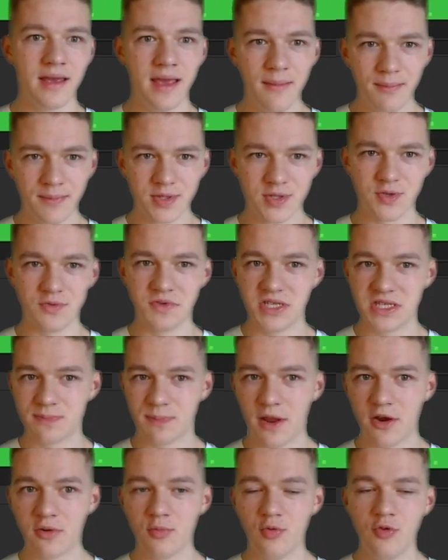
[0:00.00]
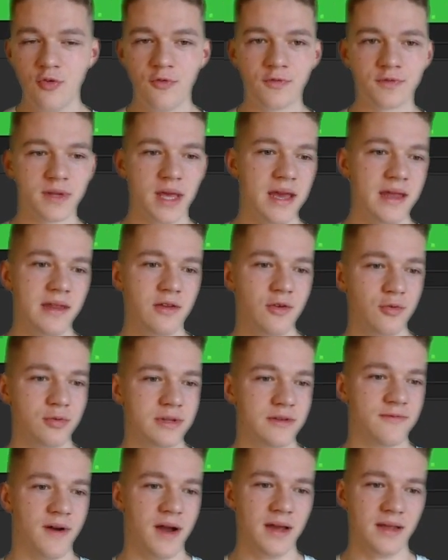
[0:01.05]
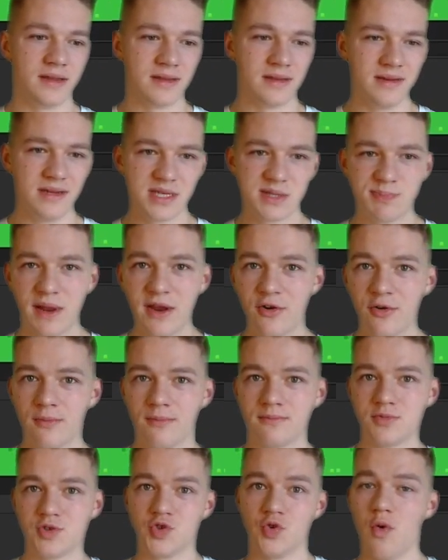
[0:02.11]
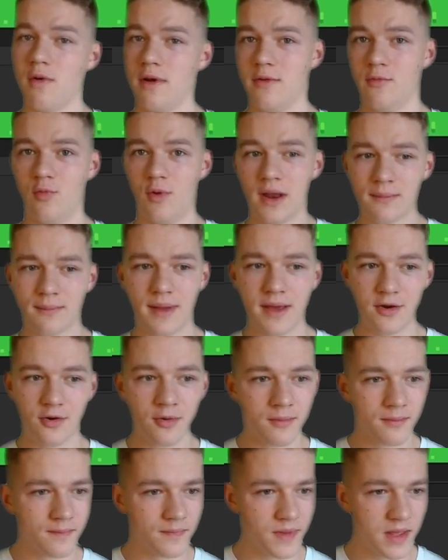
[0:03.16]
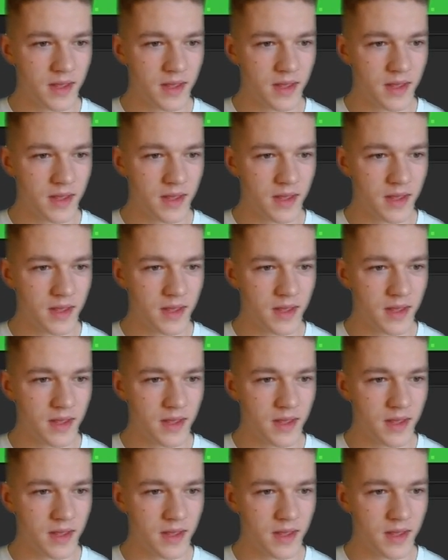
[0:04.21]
Yep, so this player moved and it notified this player, so only one player.